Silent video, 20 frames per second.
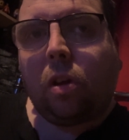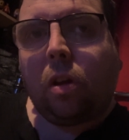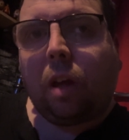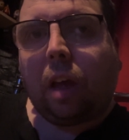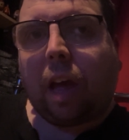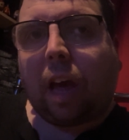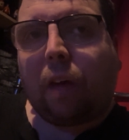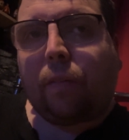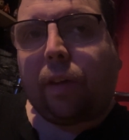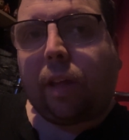
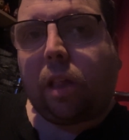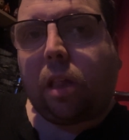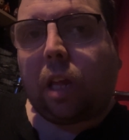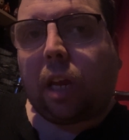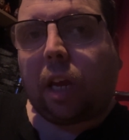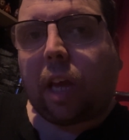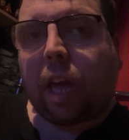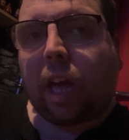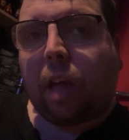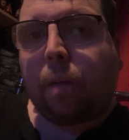having to
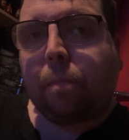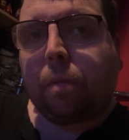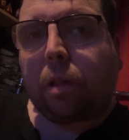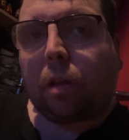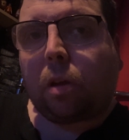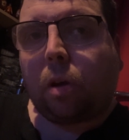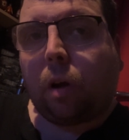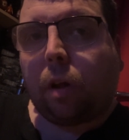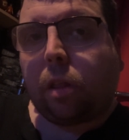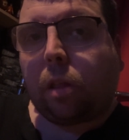keep
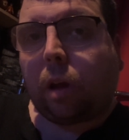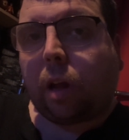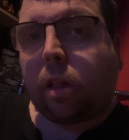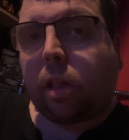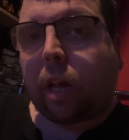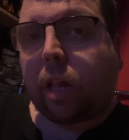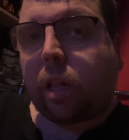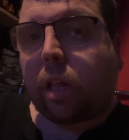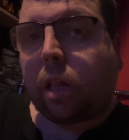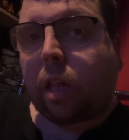Scott's
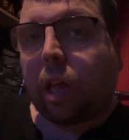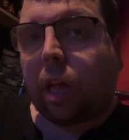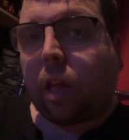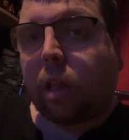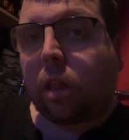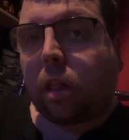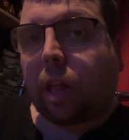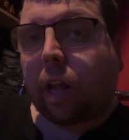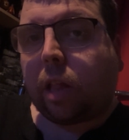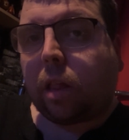identity
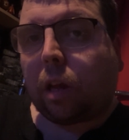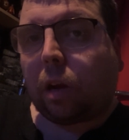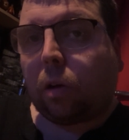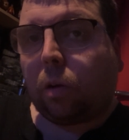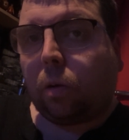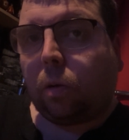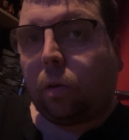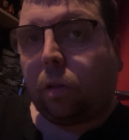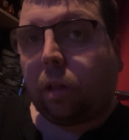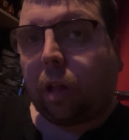as Santa
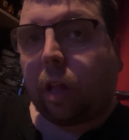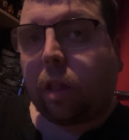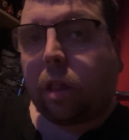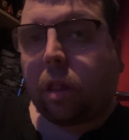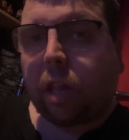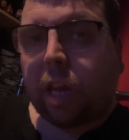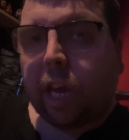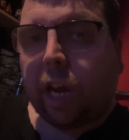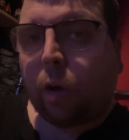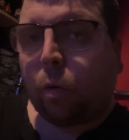Claus a
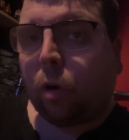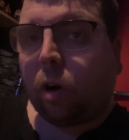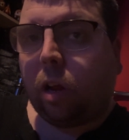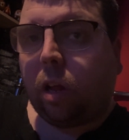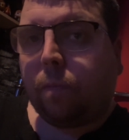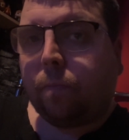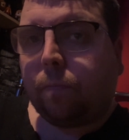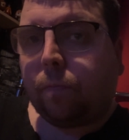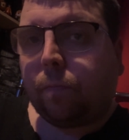secret,